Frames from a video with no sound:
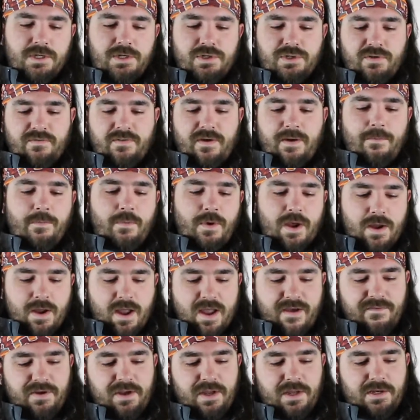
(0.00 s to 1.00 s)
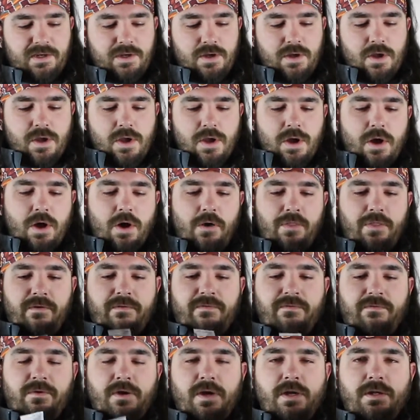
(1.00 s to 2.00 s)
So if I'm having it on the
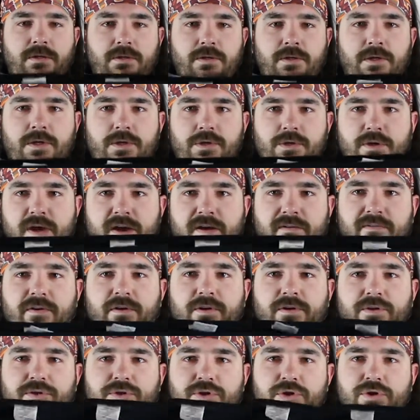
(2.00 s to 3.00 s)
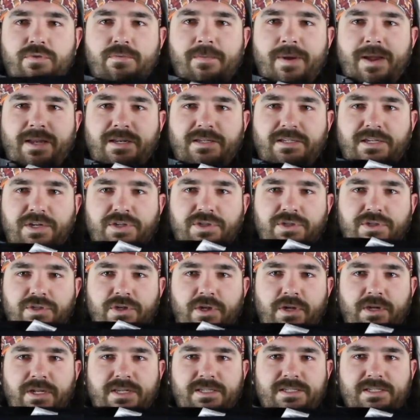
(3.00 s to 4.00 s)
front, you have 2 main sections
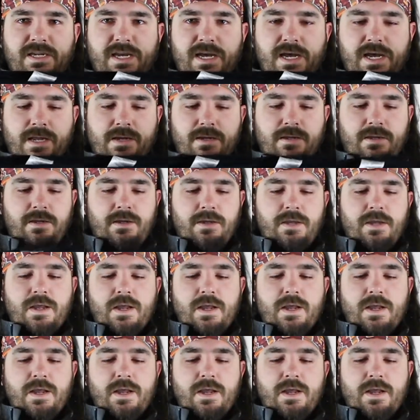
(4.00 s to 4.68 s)
on this side.